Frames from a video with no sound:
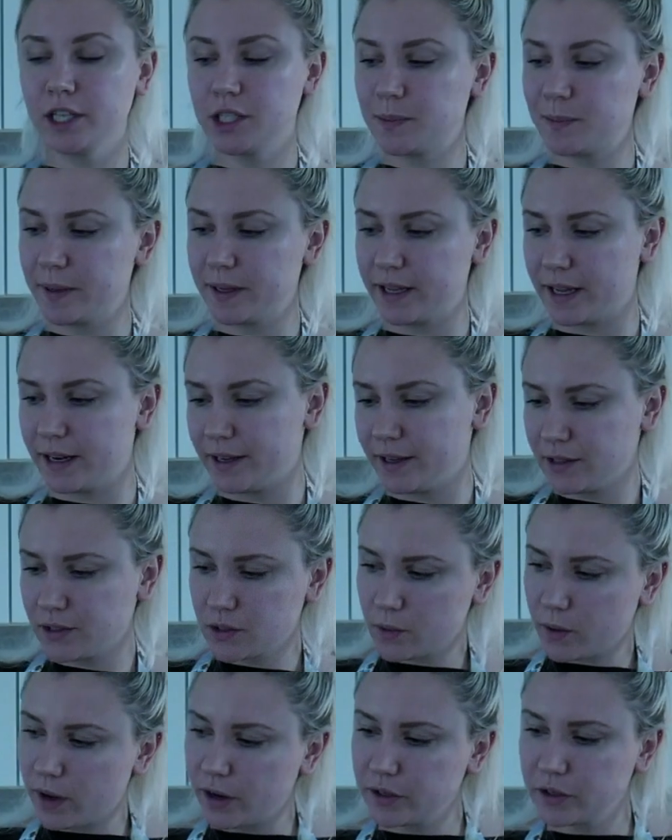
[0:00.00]
our spaghetti
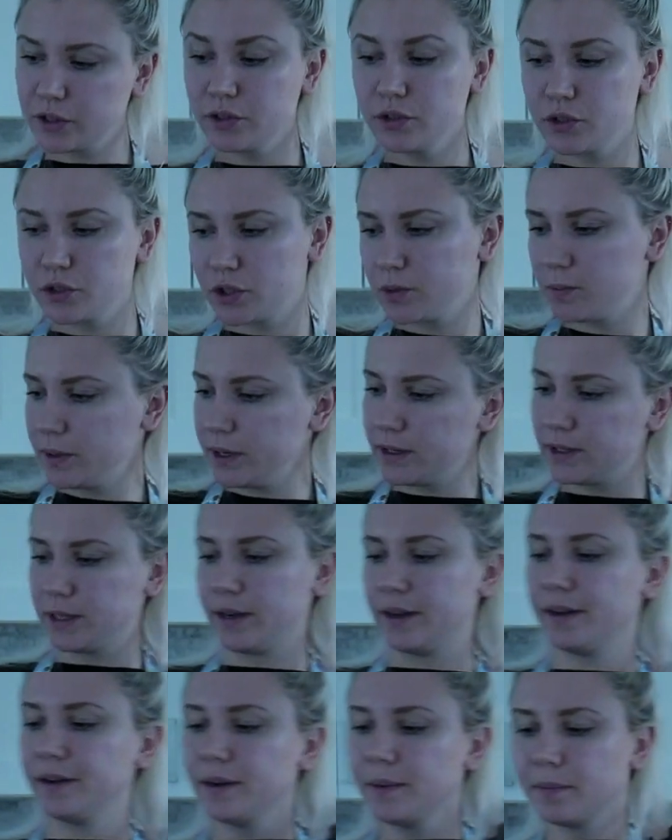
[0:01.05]
squashes should be
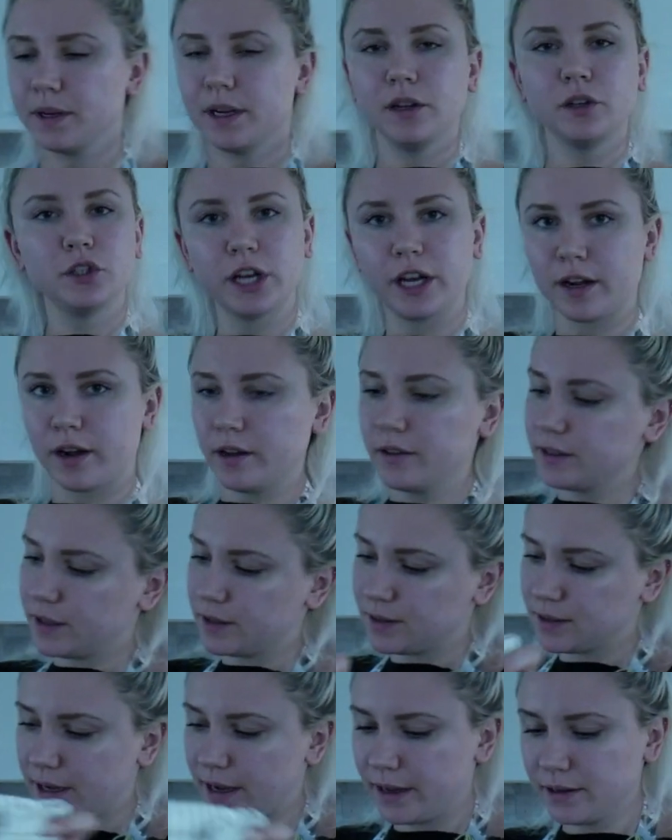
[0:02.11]
done. I'm going to check on
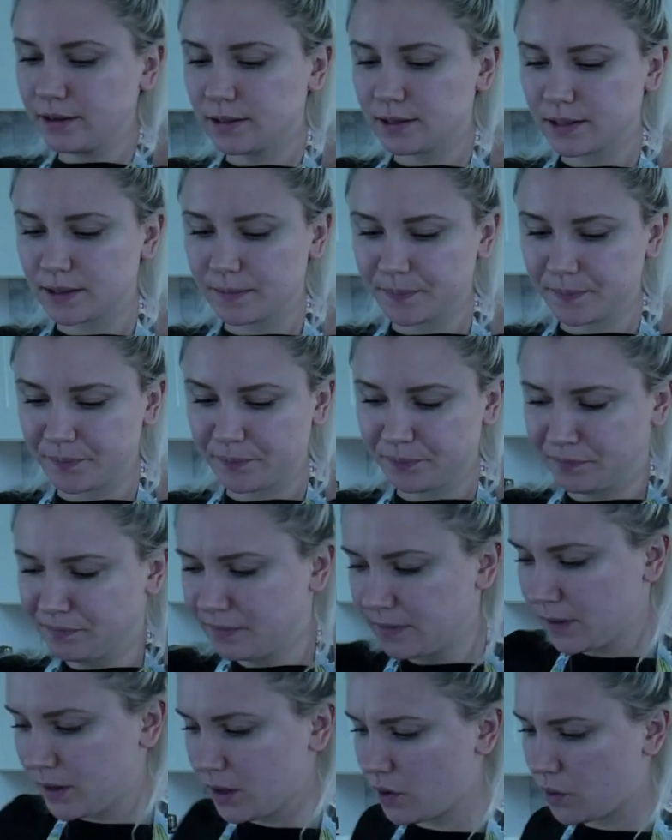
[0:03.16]
these guys.
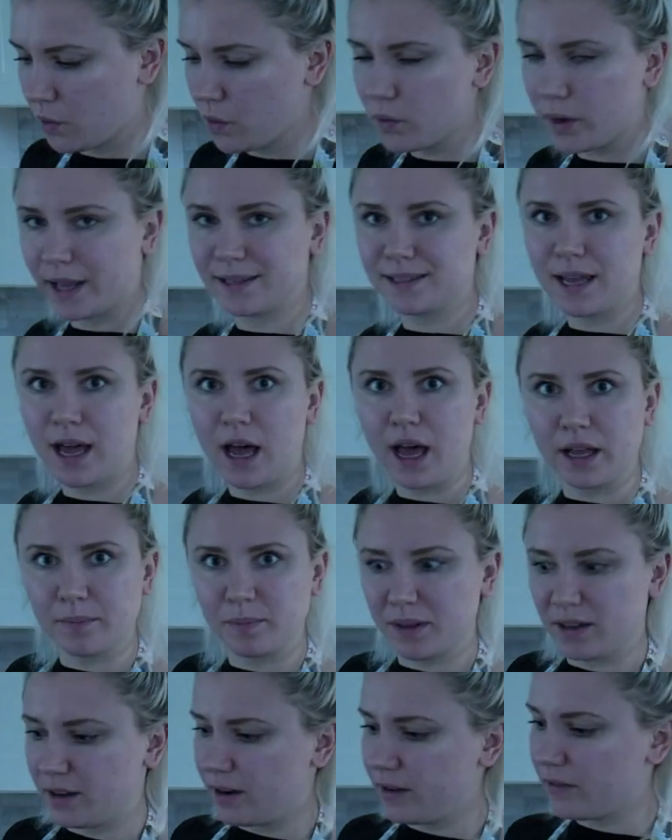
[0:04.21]
Oh, it's hot.
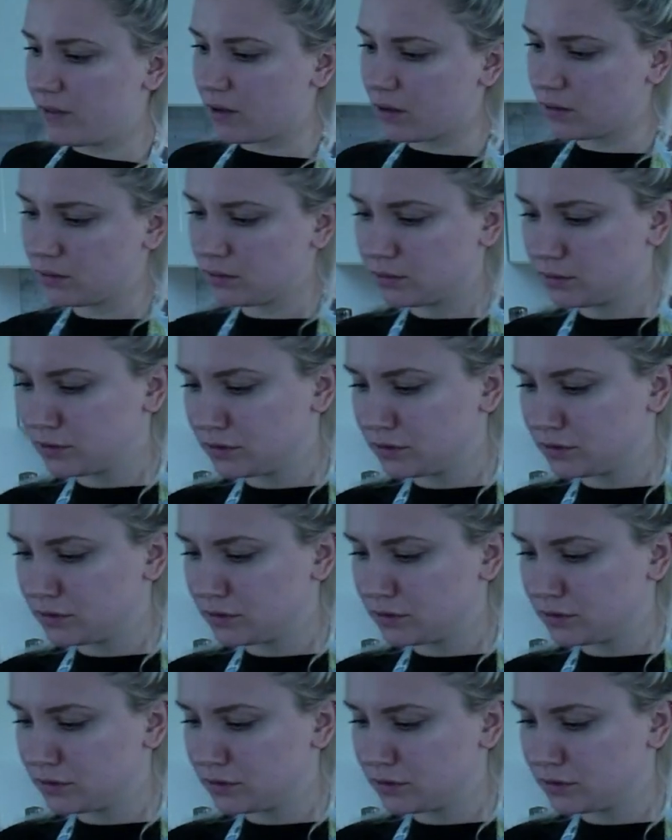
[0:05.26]
Be careful.